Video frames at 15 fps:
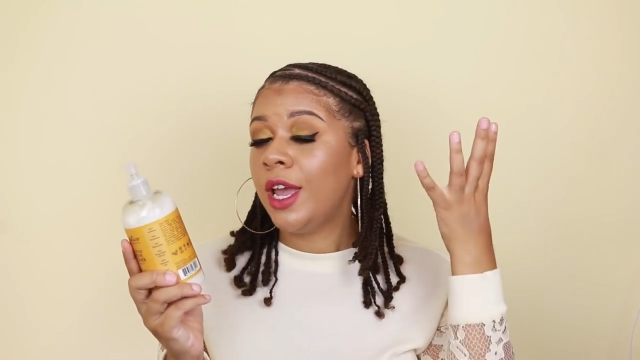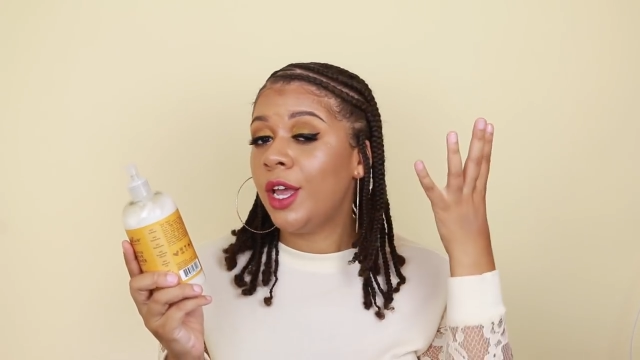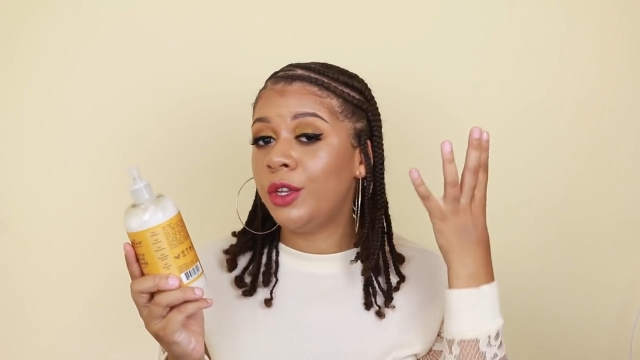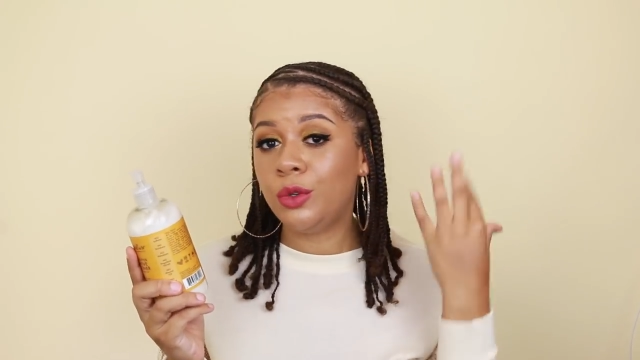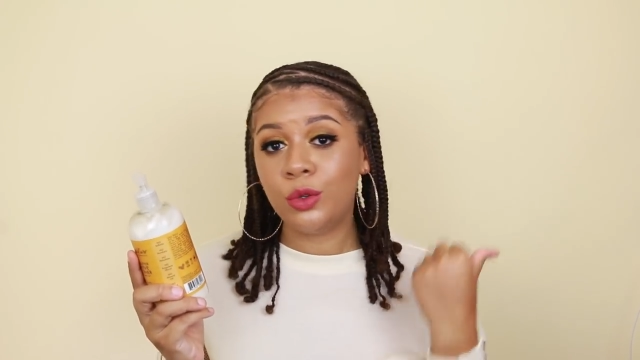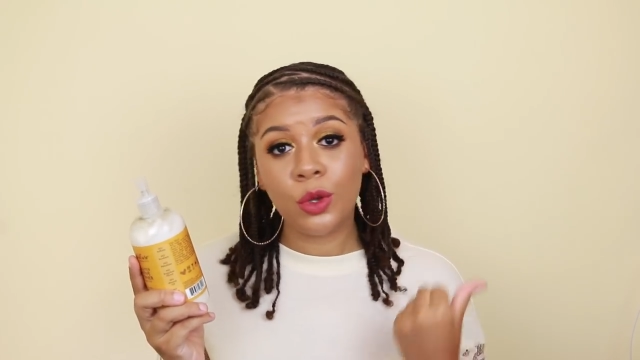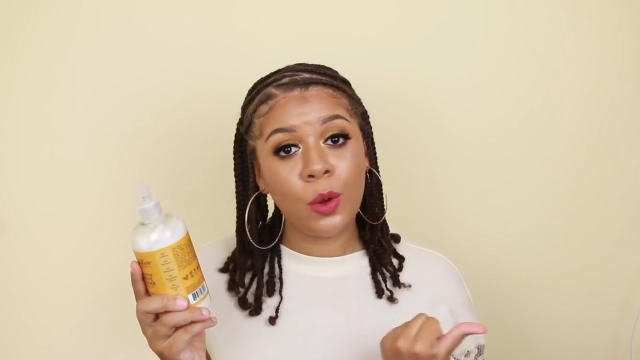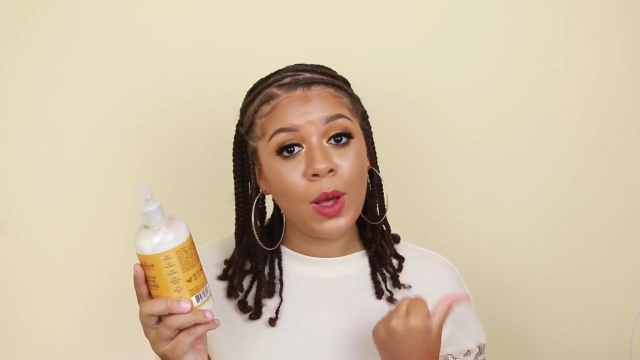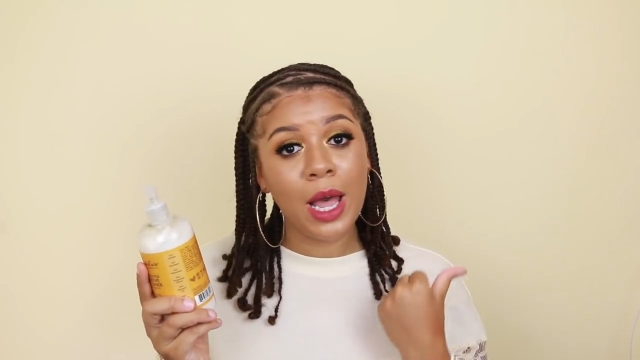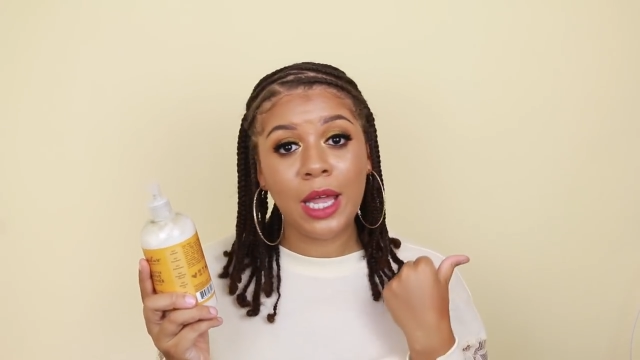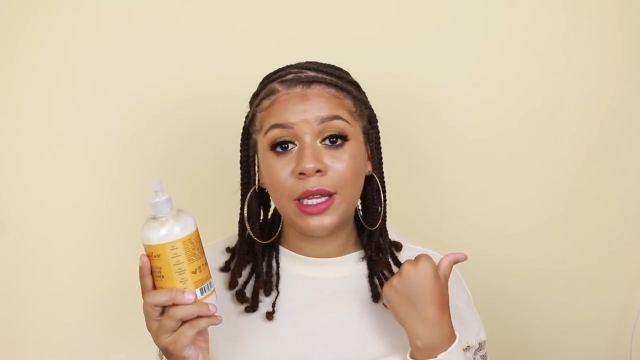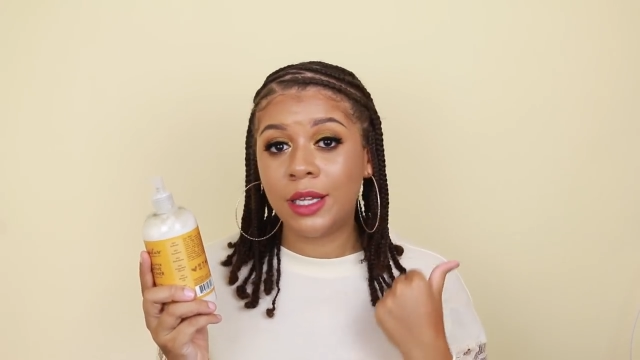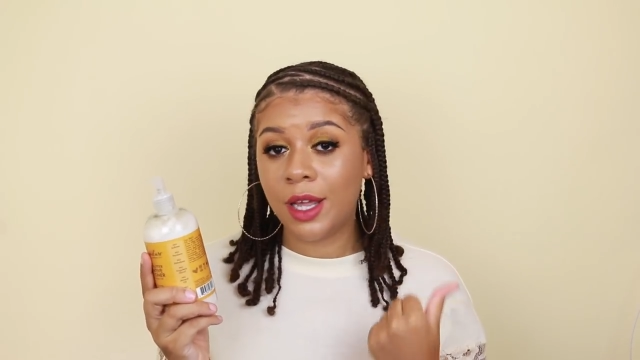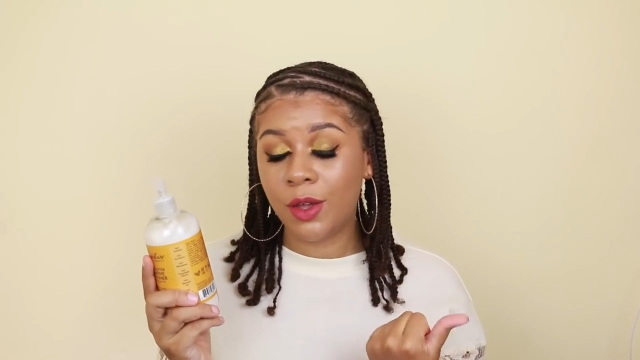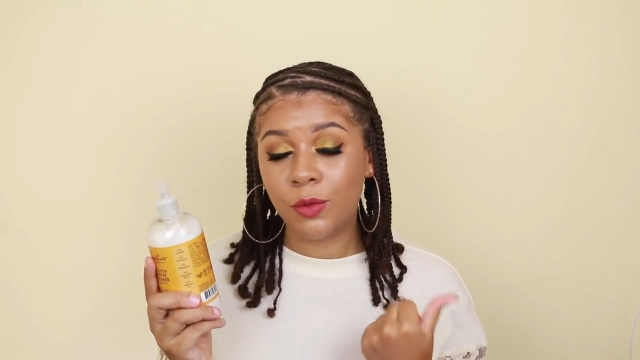and you know
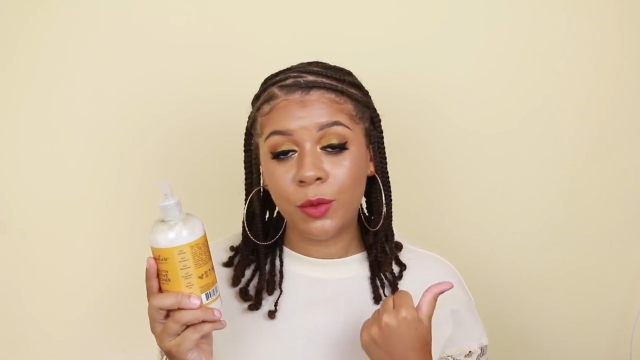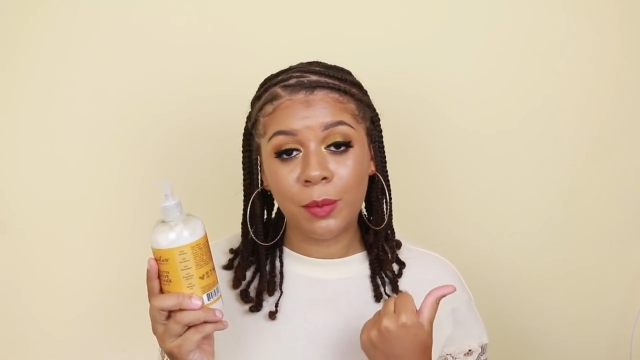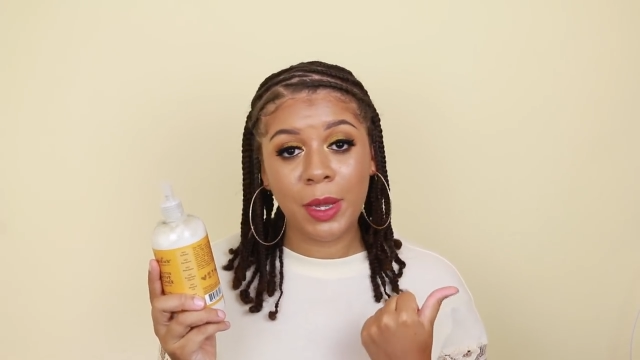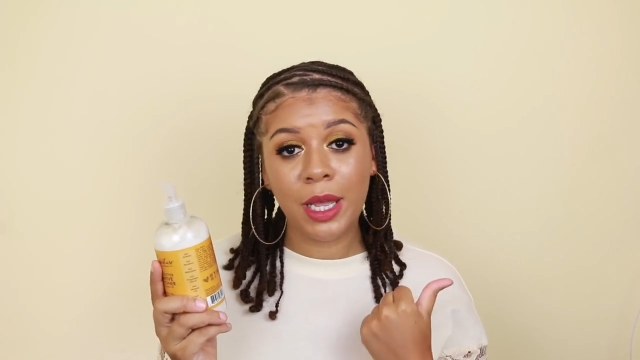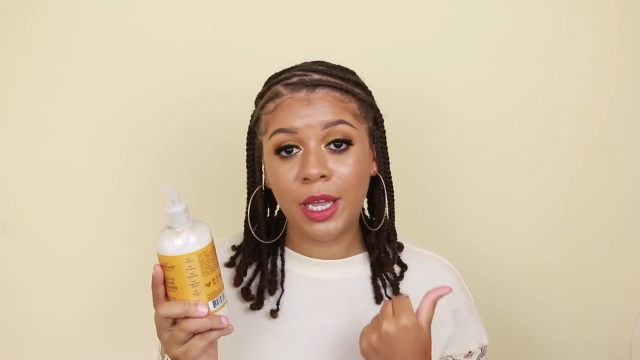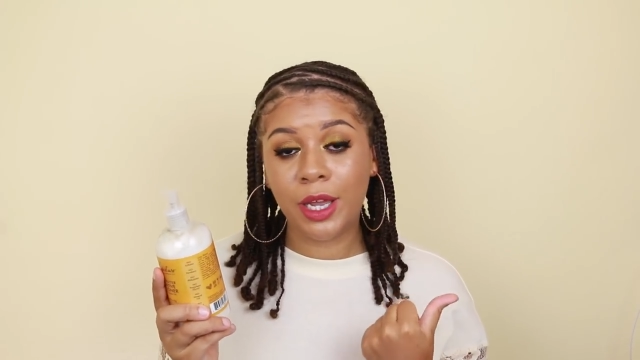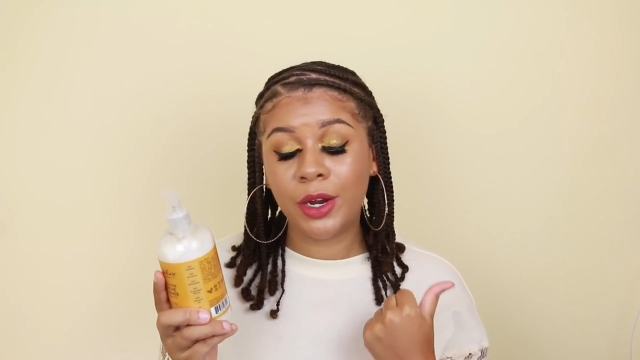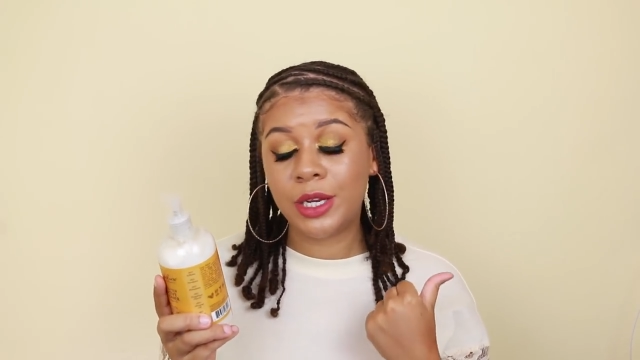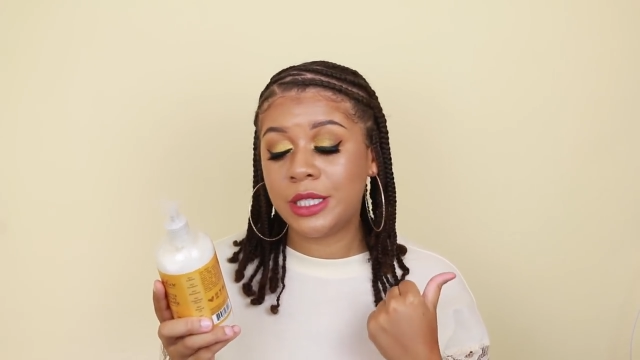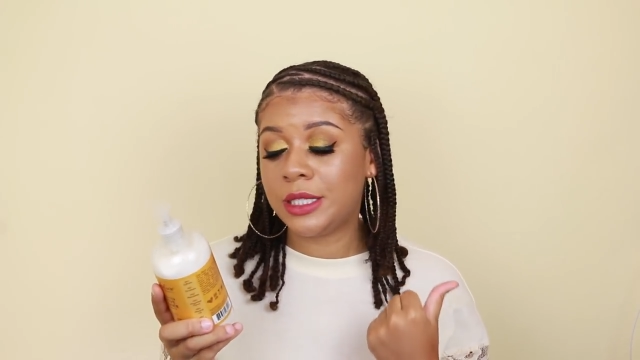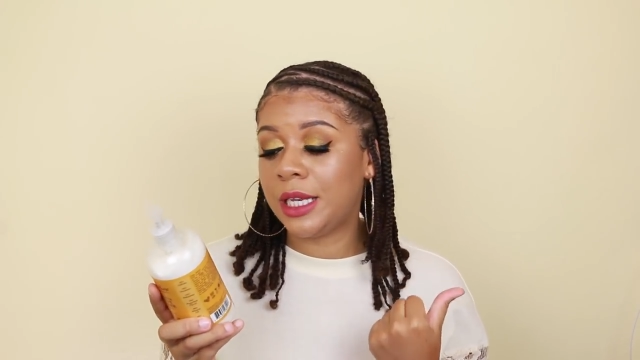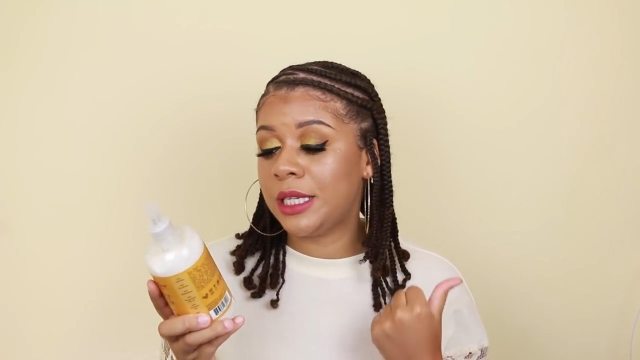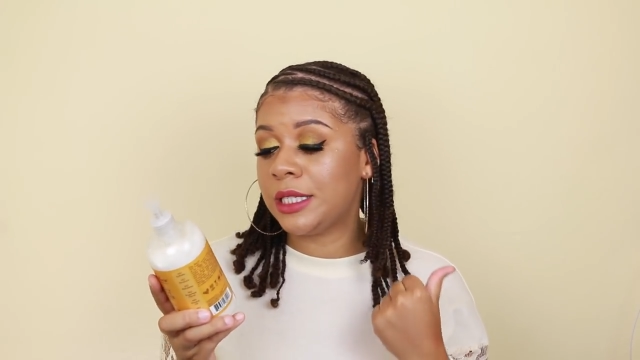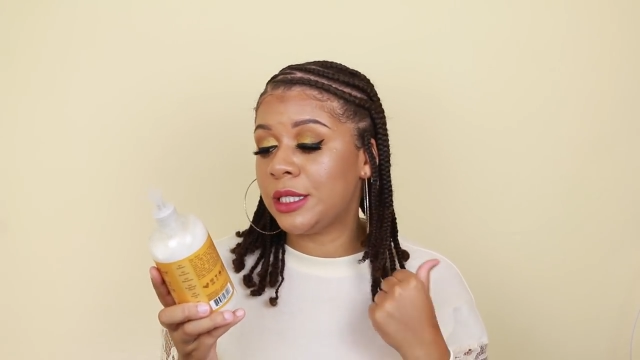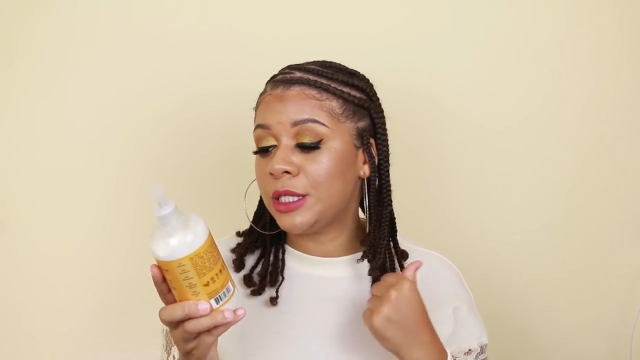I love when my hair is
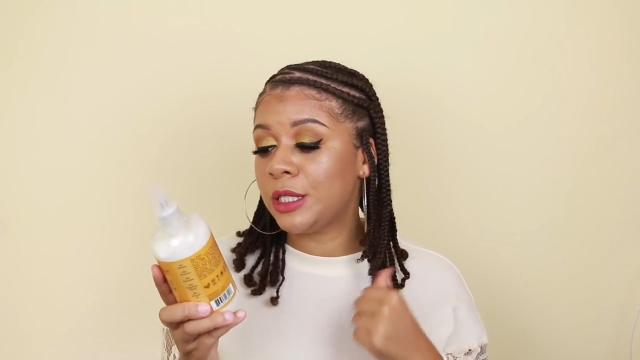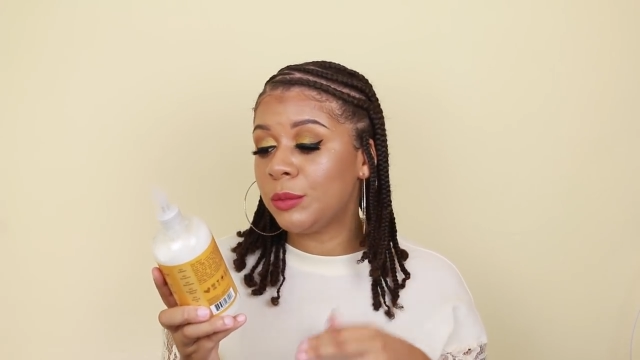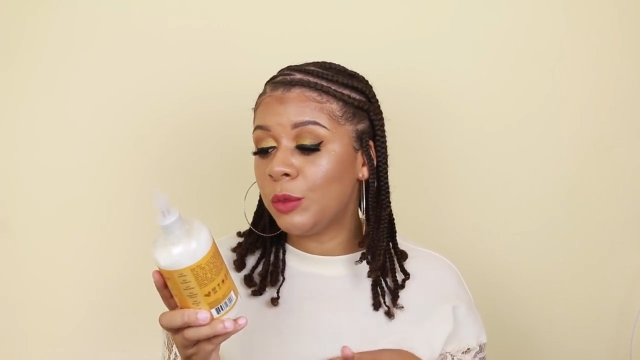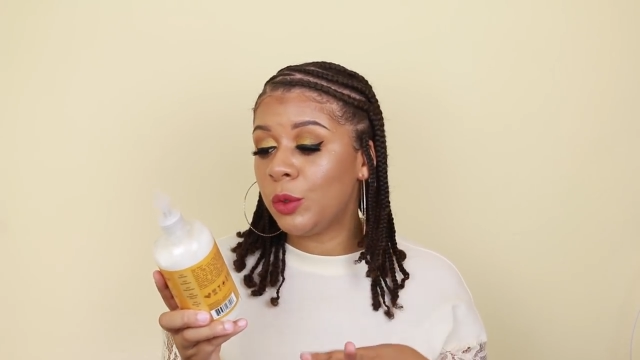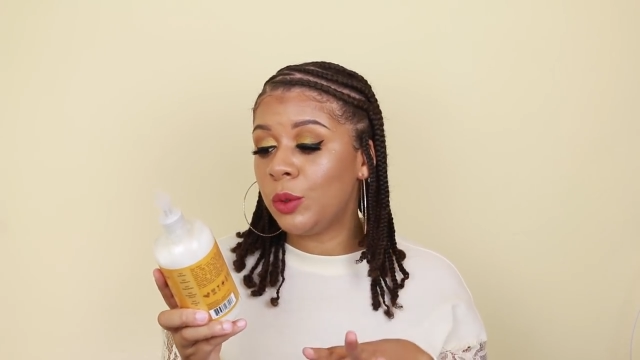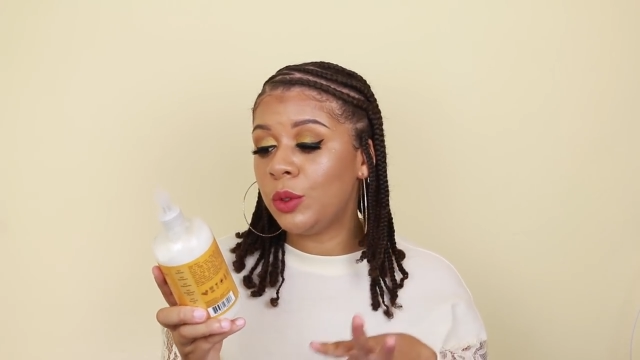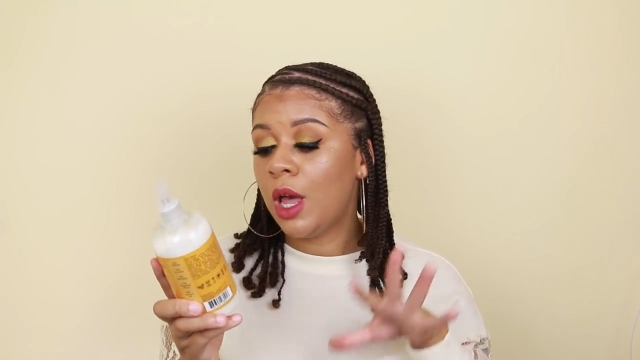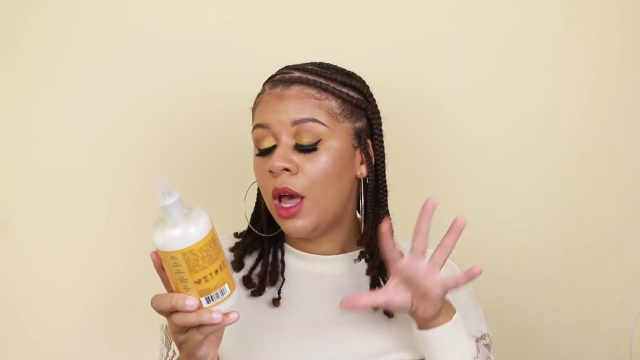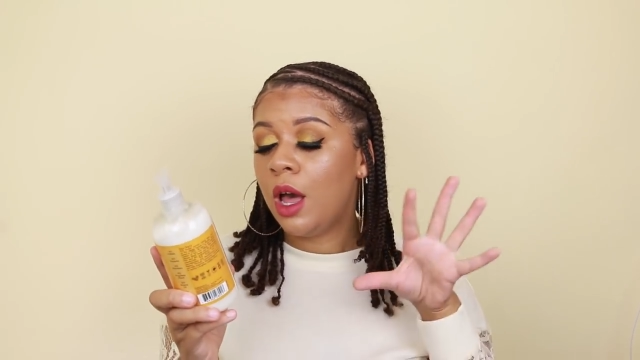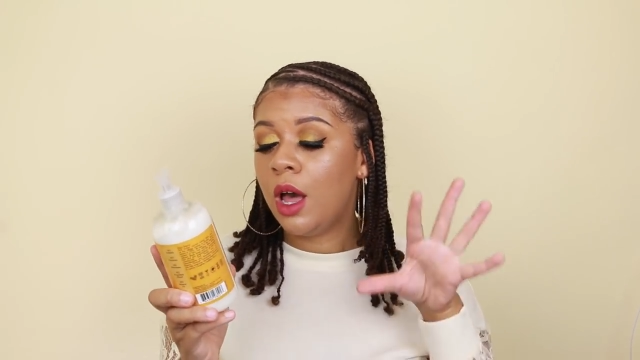nice and smooth.